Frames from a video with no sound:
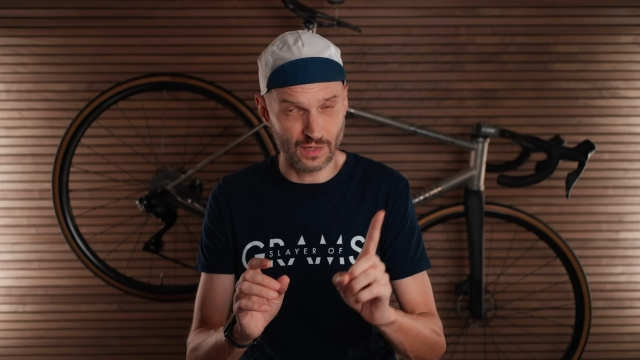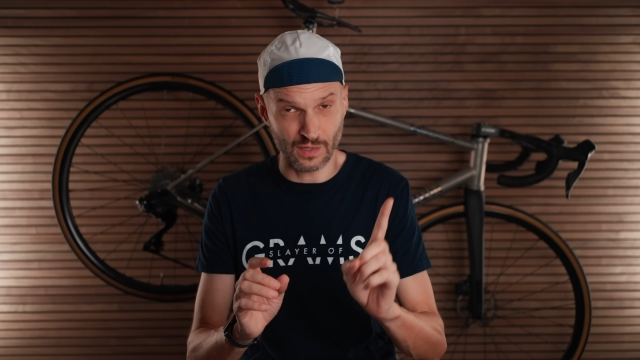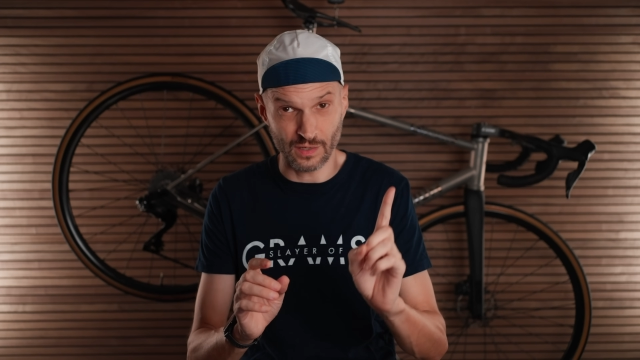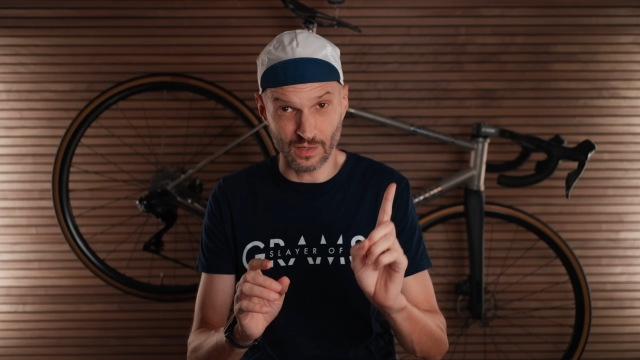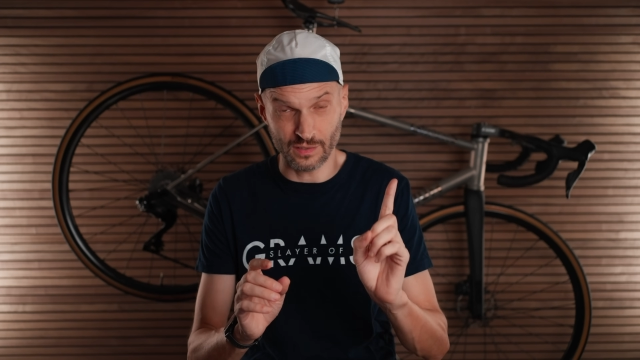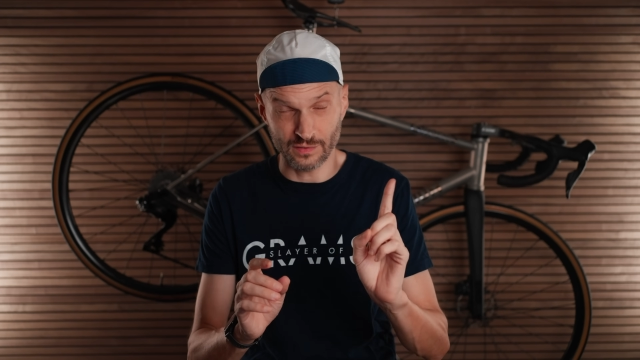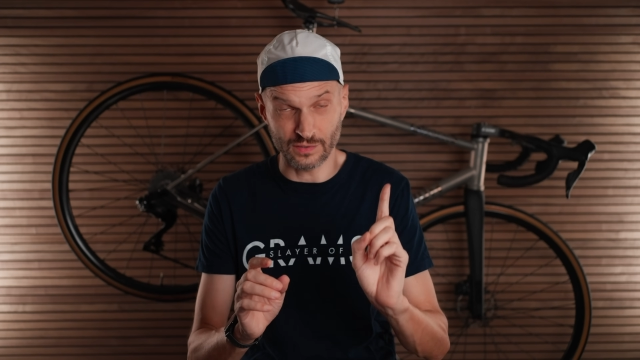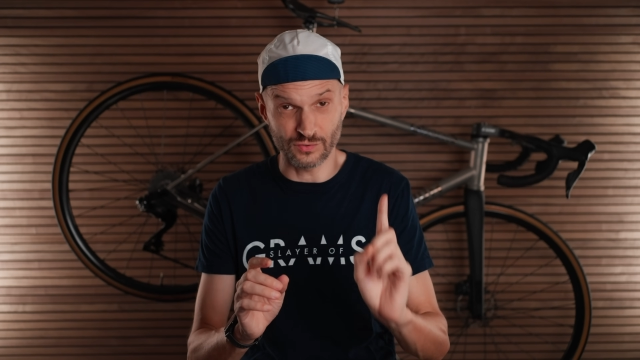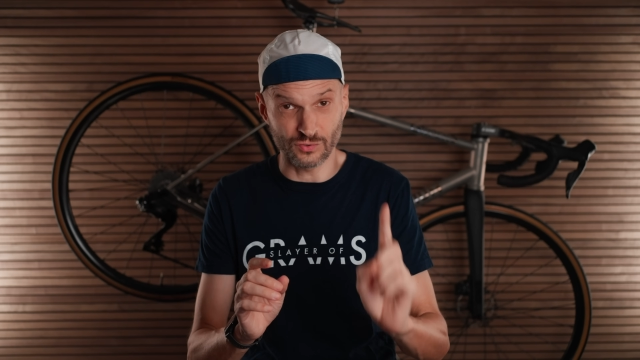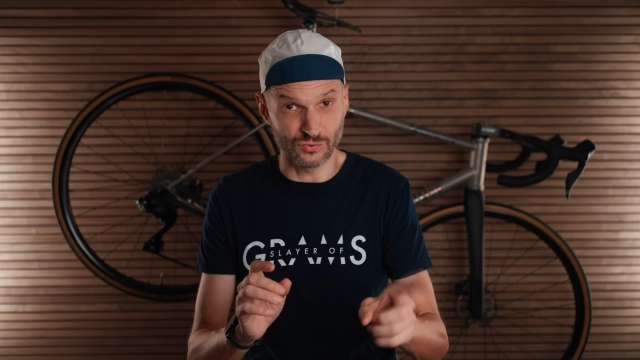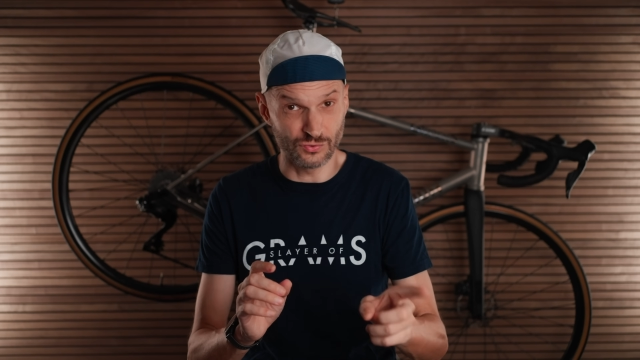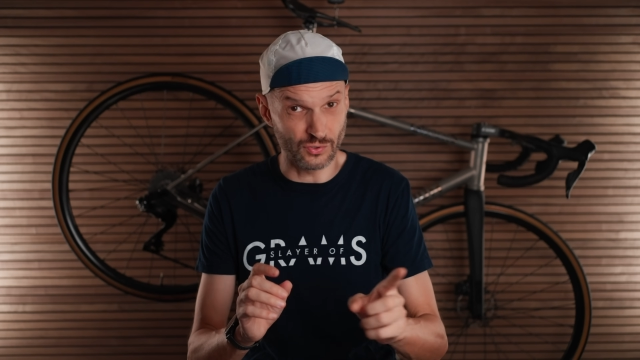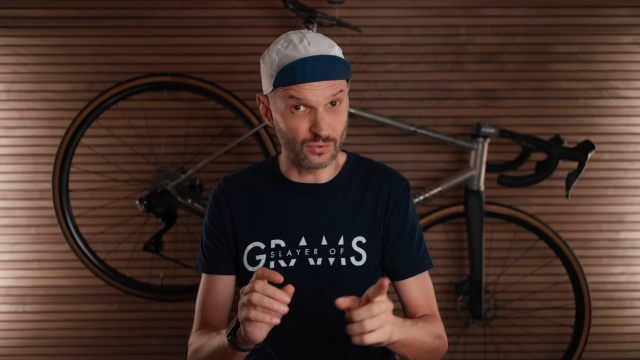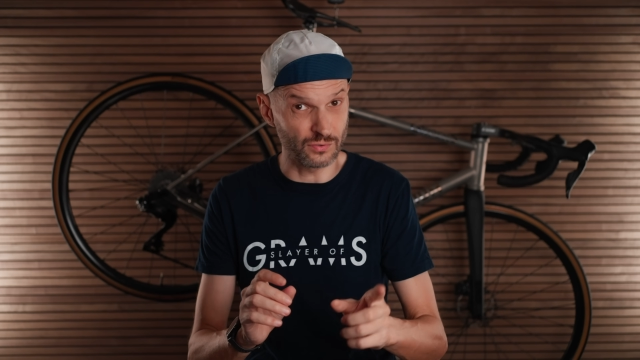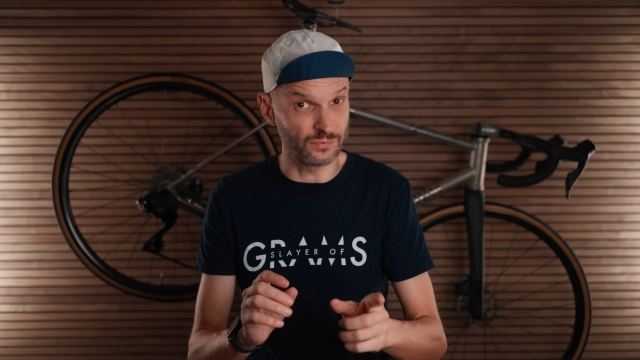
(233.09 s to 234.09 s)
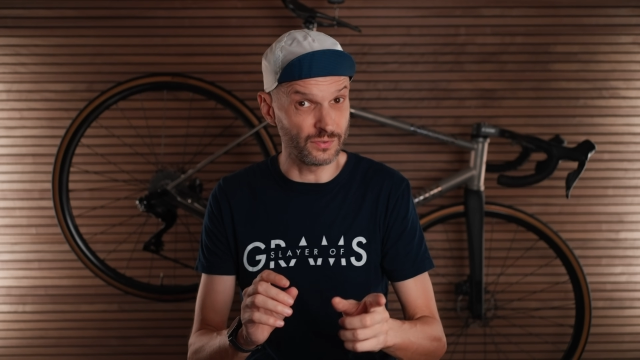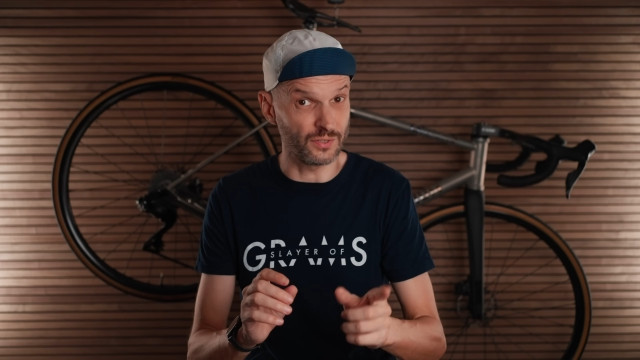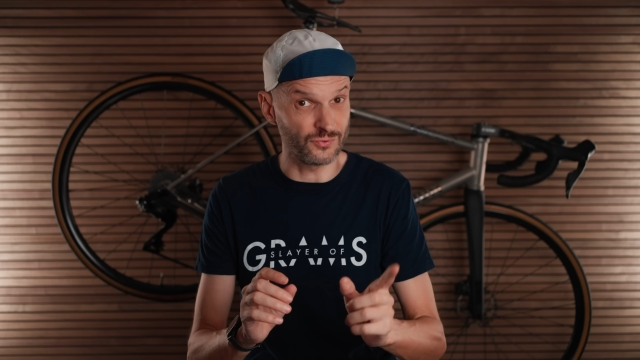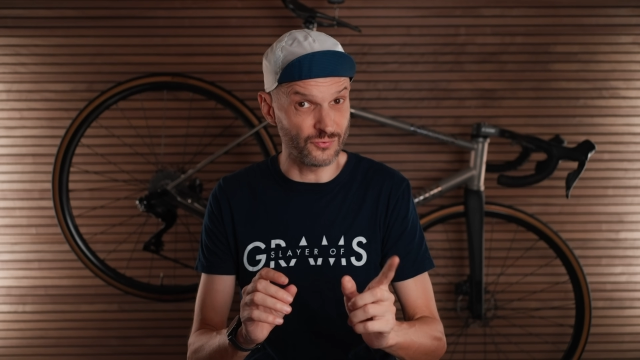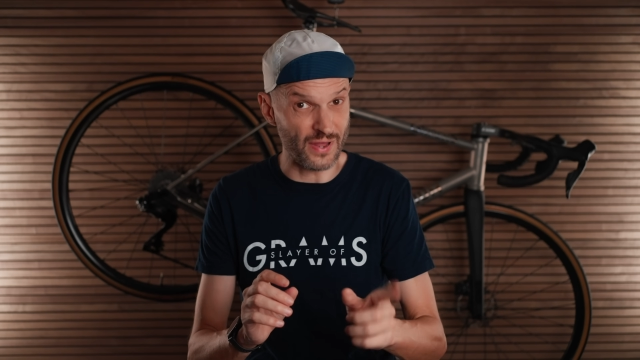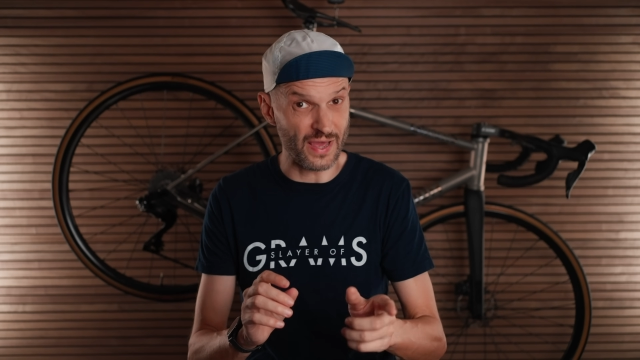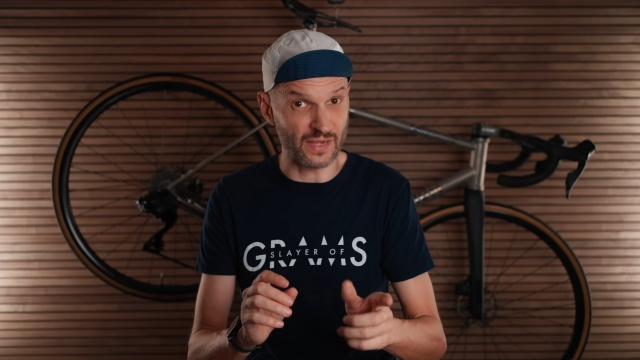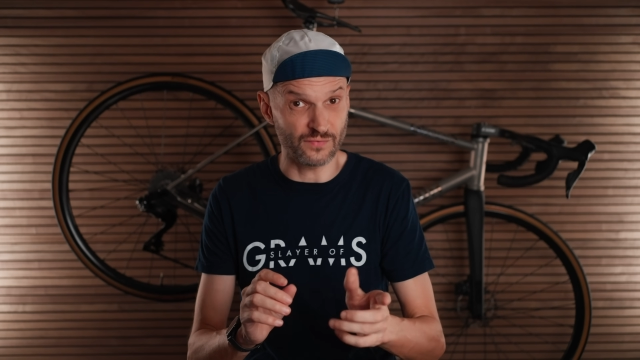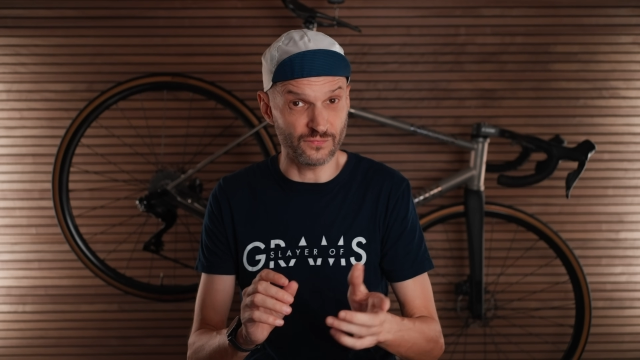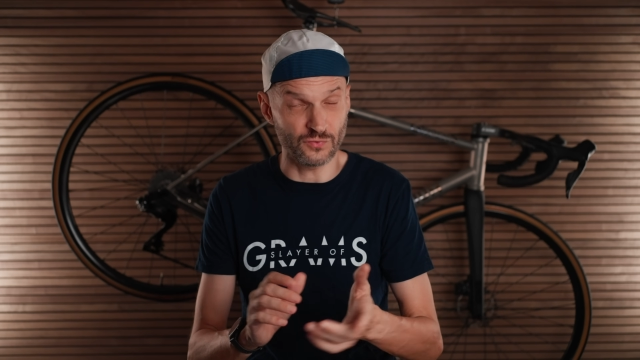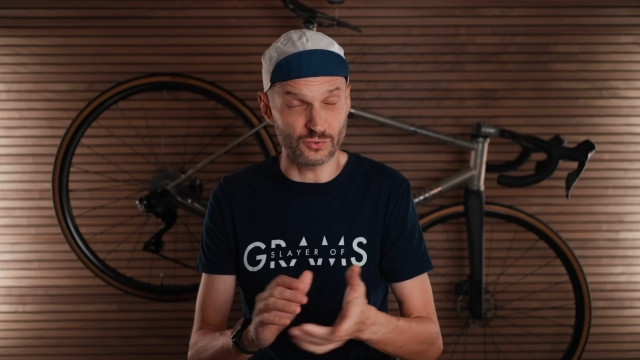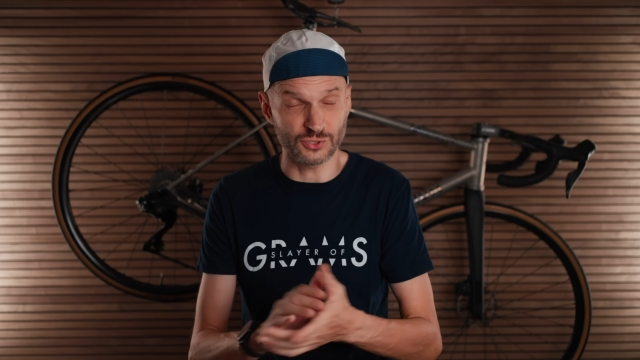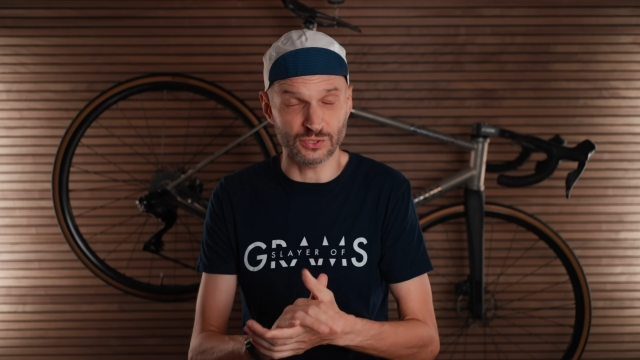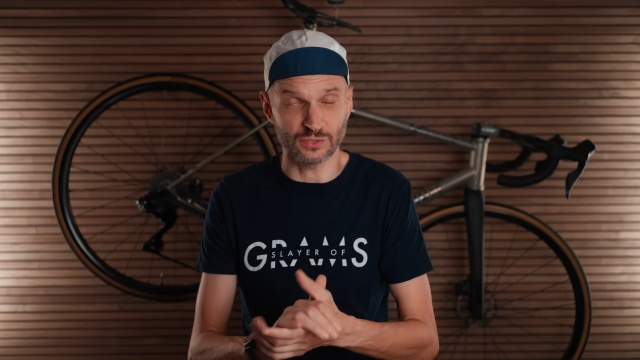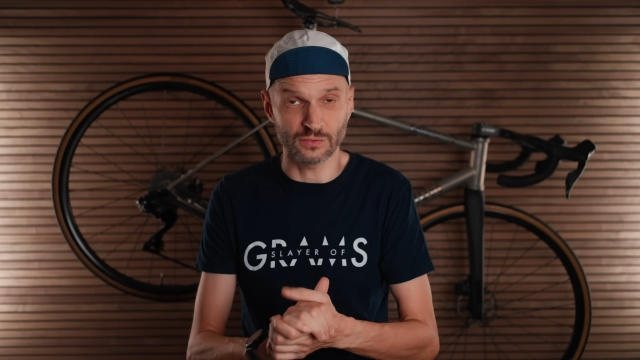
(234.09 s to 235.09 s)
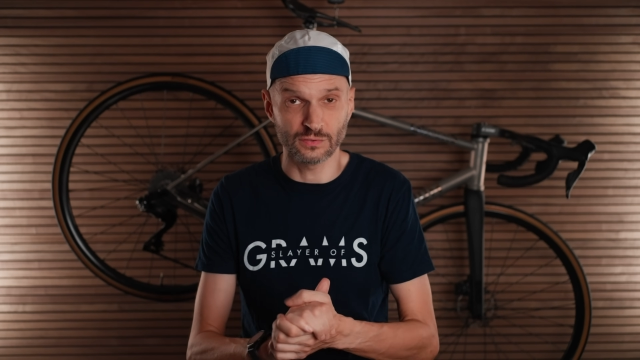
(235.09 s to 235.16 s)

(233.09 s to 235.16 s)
than the non-drag version.